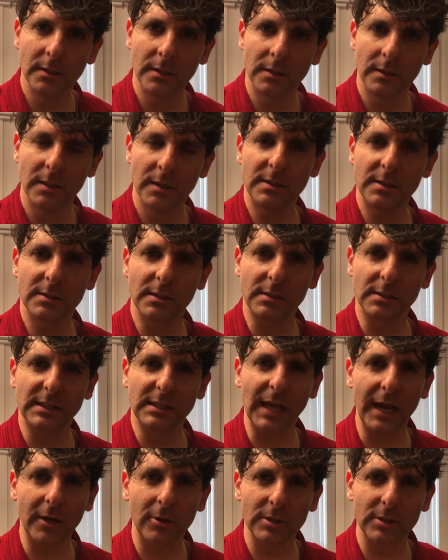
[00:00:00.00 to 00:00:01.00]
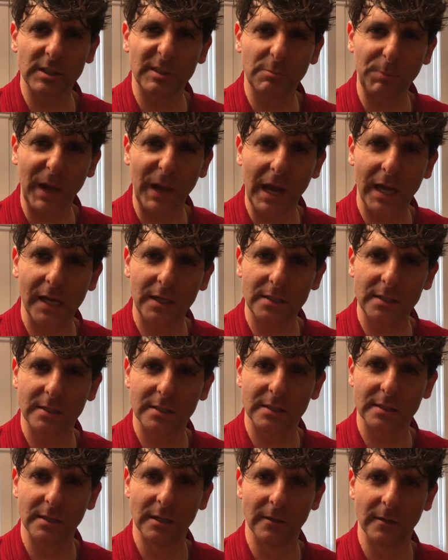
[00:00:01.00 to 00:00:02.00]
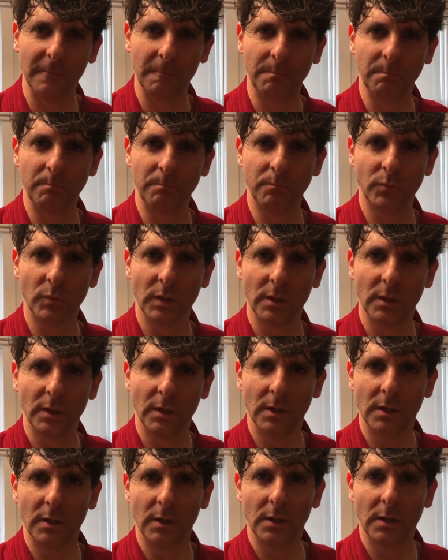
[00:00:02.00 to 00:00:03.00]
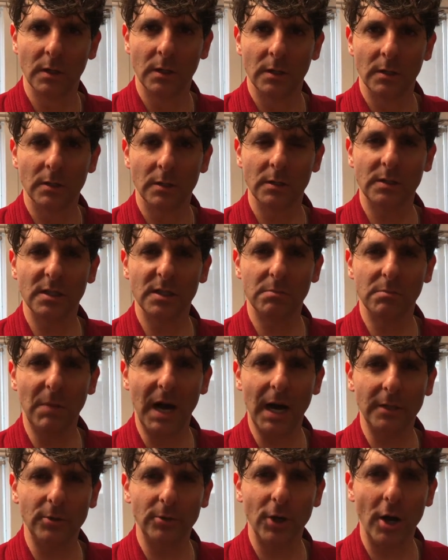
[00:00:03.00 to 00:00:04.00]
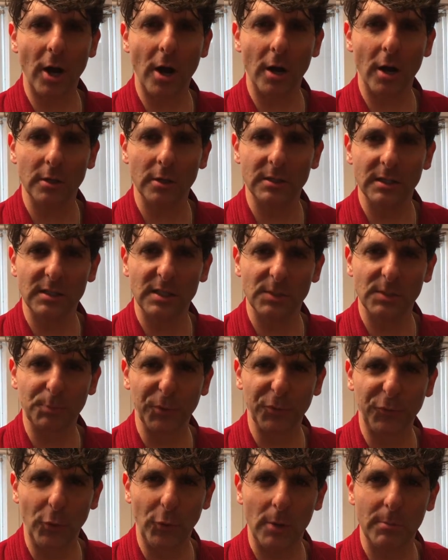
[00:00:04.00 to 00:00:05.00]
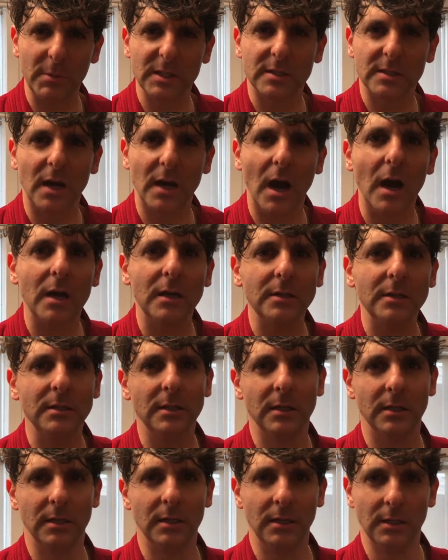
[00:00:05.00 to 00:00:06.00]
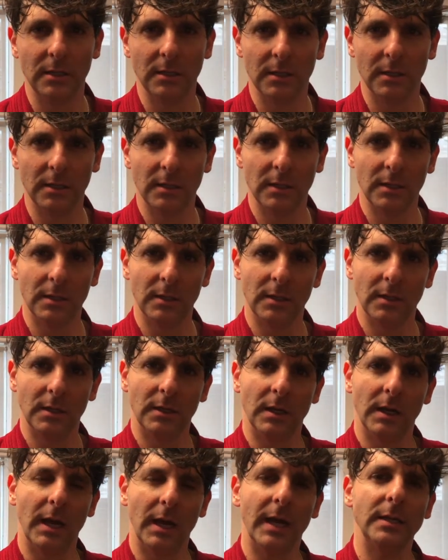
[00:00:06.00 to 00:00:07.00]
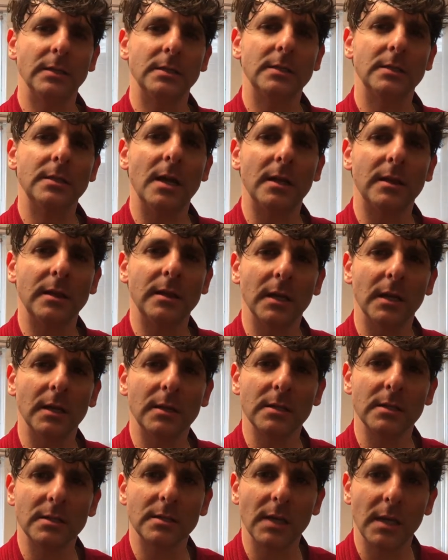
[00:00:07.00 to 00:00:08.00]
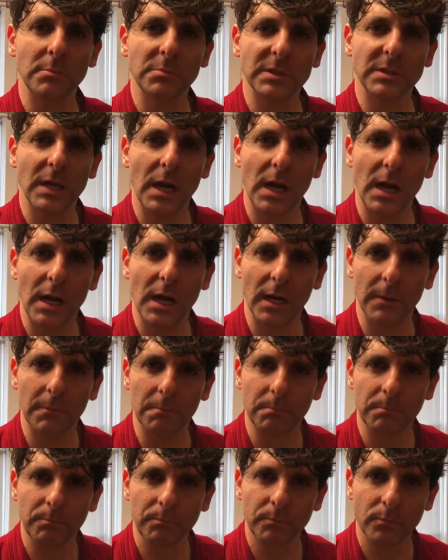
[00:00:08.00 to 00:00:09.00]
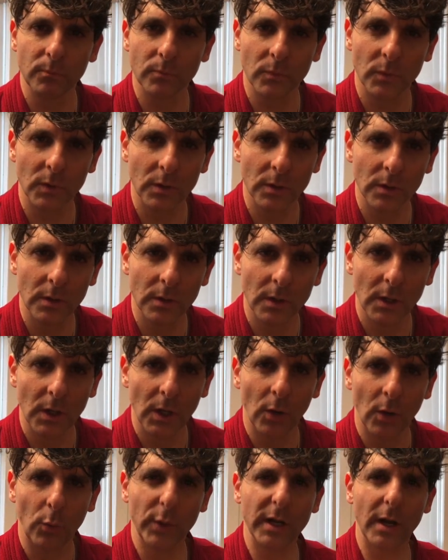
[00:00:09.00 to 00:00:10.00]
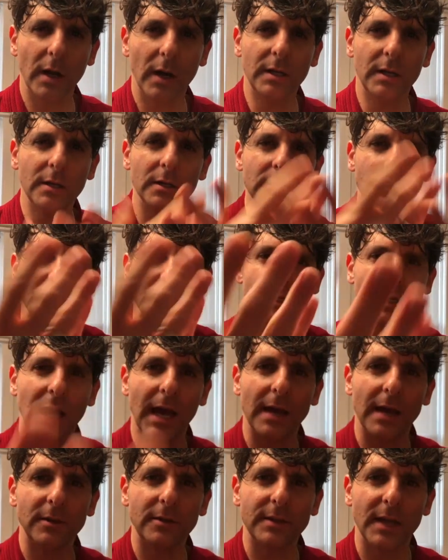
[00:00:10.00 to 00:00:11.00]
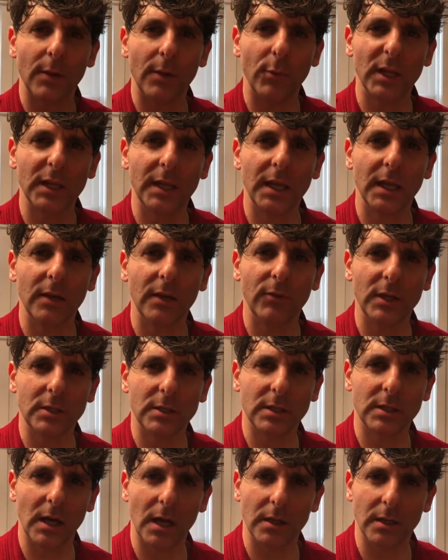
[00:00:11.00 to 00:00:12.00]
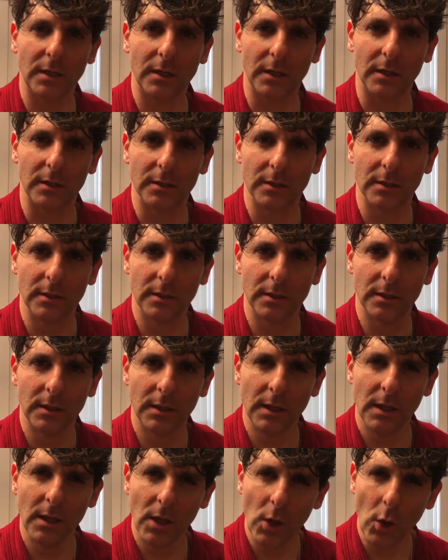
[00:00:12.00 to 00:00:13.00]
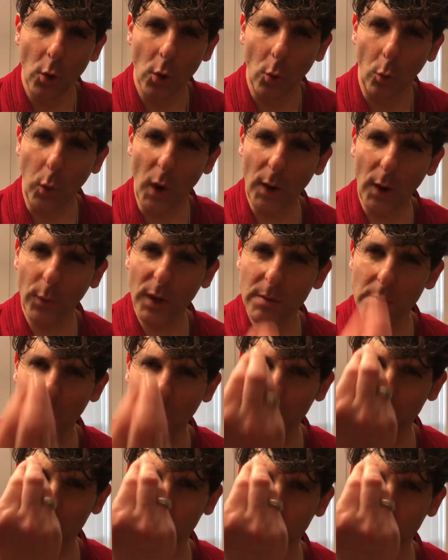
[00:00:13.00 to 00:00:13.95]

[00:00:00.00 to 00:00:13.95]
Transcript: This is a sacred space. This is modern art. This is performance art. And it's nothing at the same time. We are here together, then we leave each other. What we must